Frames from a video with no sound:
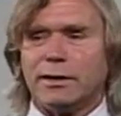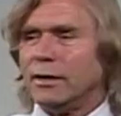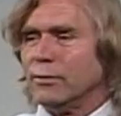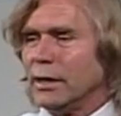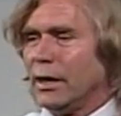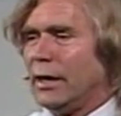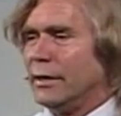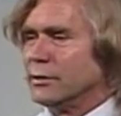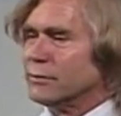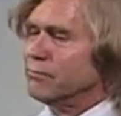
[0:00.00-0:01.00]
They
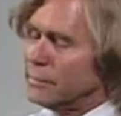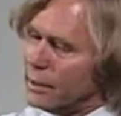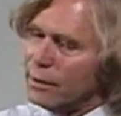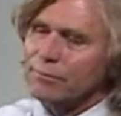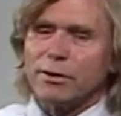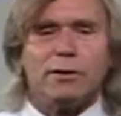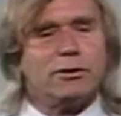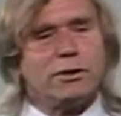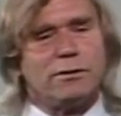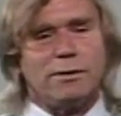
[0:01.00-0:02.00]
realize, yeah,
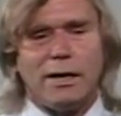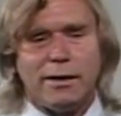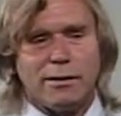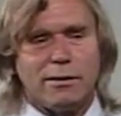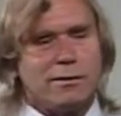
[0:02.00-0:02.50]
coach, you're right.